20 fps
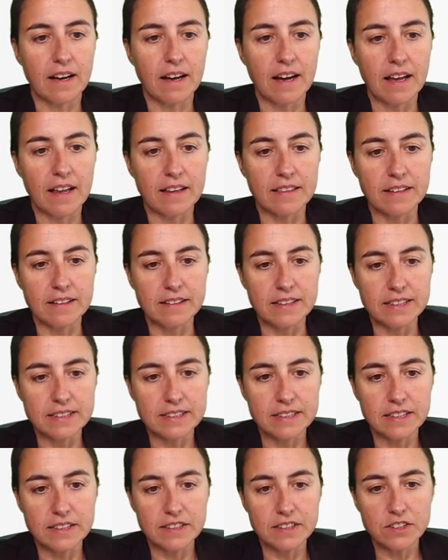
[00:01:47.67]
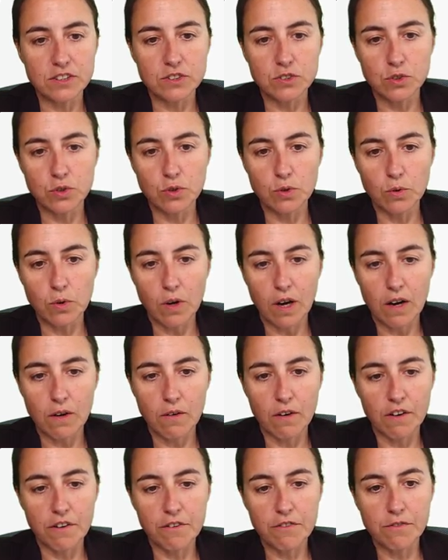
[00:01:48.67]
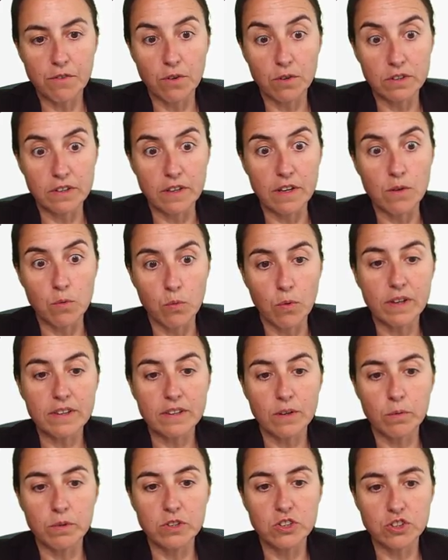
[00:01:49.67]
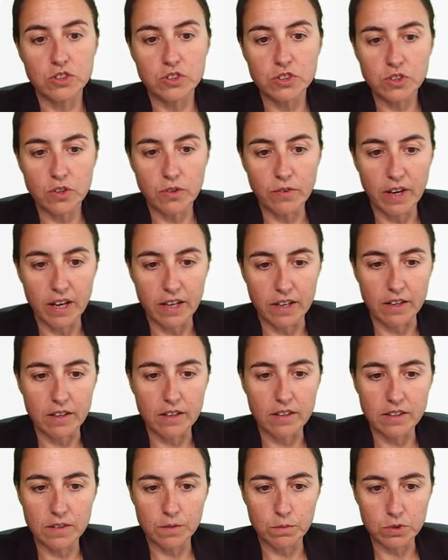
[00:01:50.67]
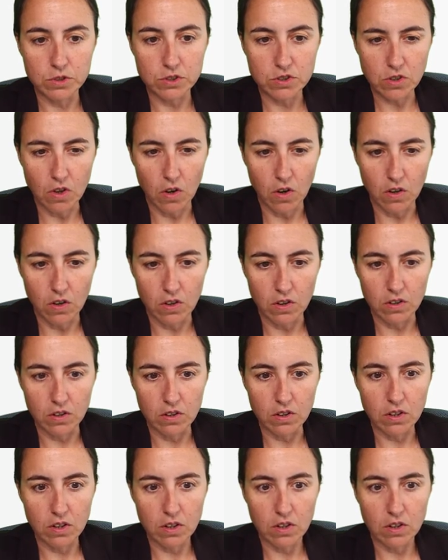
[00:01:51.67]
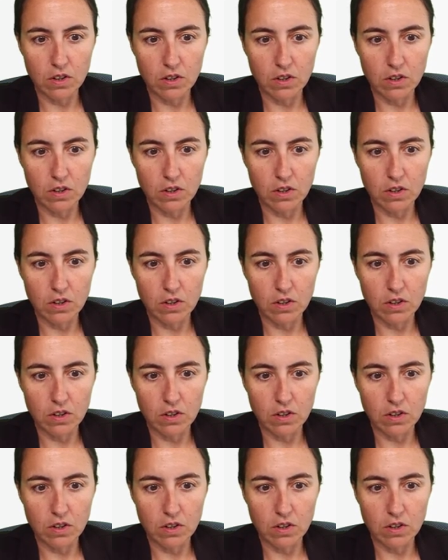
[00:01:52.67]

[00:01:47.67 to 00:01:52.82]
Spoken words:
and this is to our folder, the one that we just created. It was called